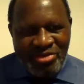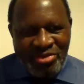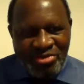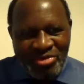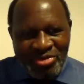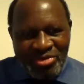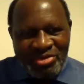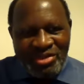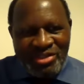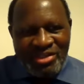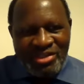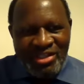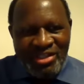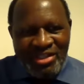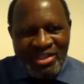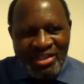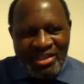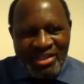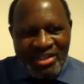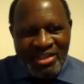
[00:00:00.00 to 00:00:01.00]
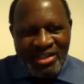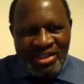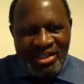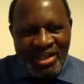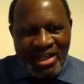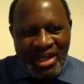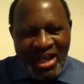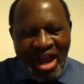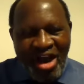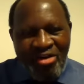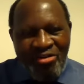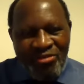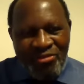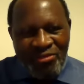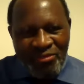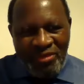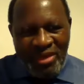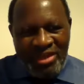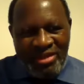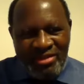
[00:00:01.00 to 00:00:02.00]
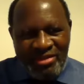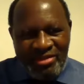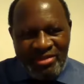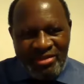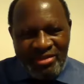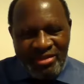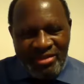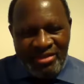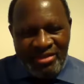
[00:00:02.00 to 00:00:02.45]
We will see how faith